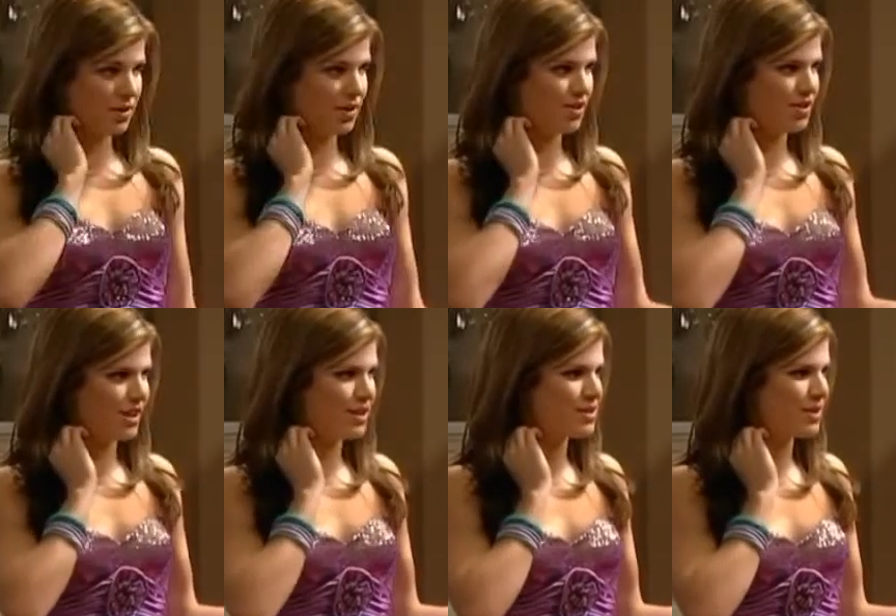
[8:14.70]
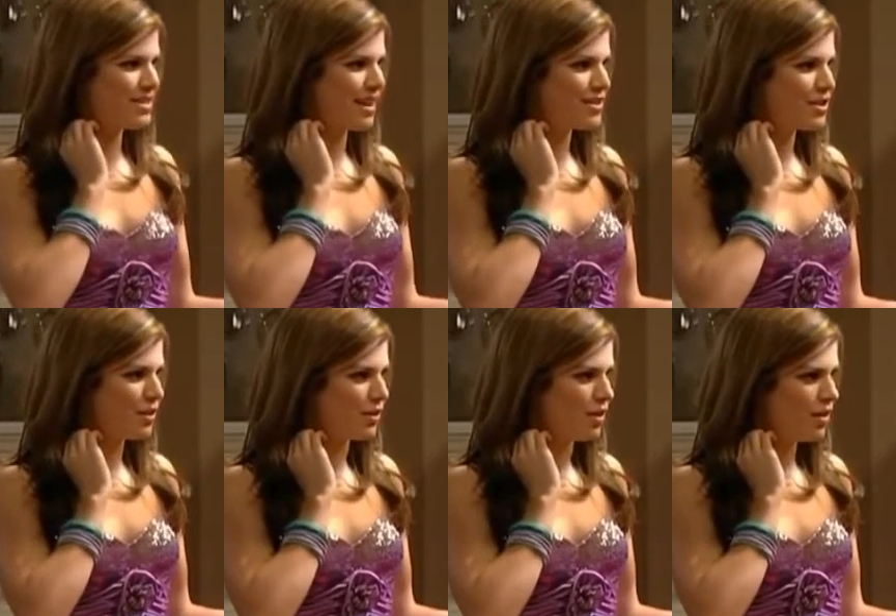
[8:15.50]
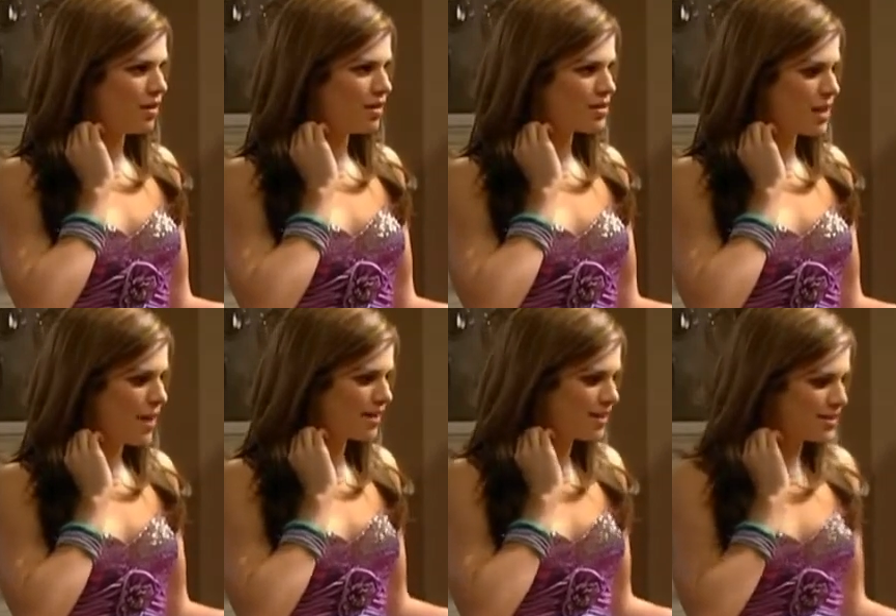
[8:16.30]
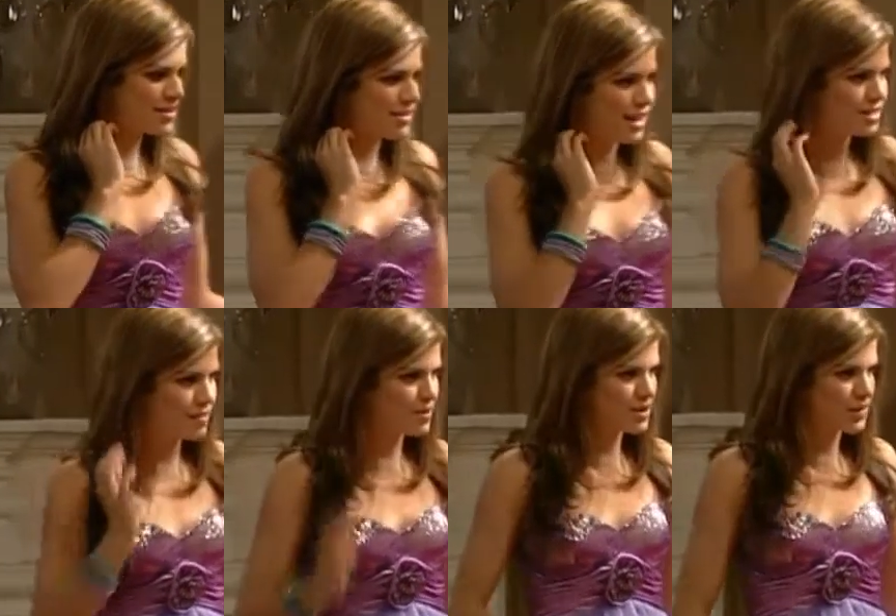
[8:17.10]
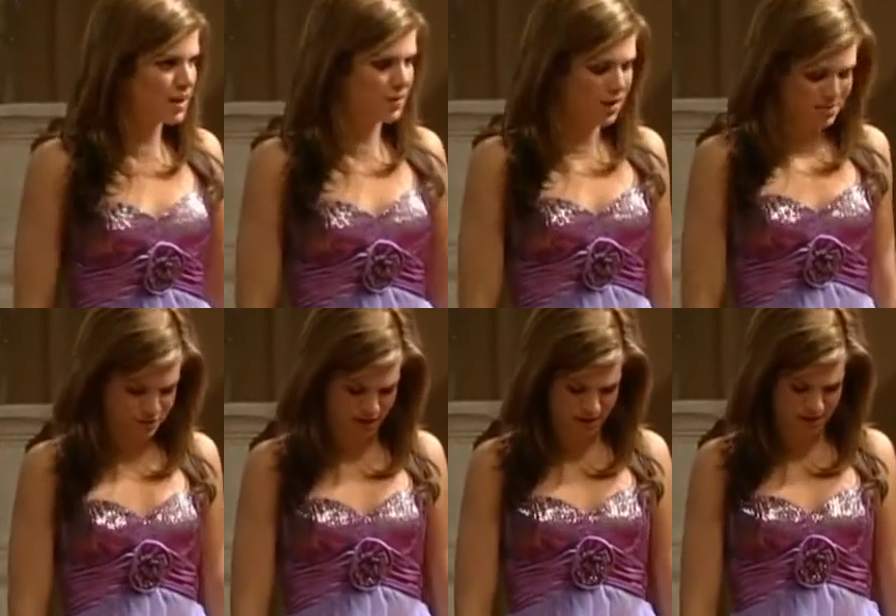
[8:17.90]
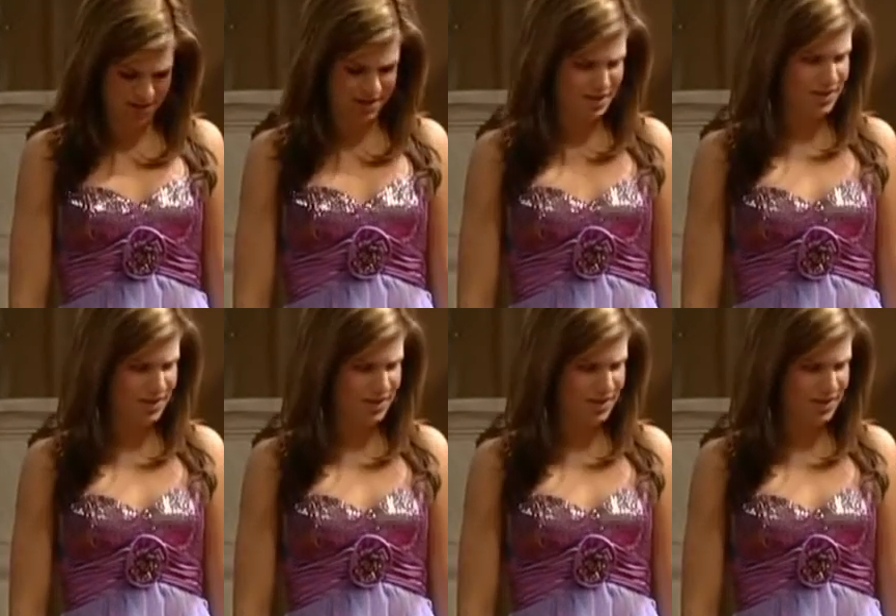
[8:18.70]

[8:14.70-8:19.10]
go to another dance one day, too. Stop acting like this is the last time you'll see me in a prom dress.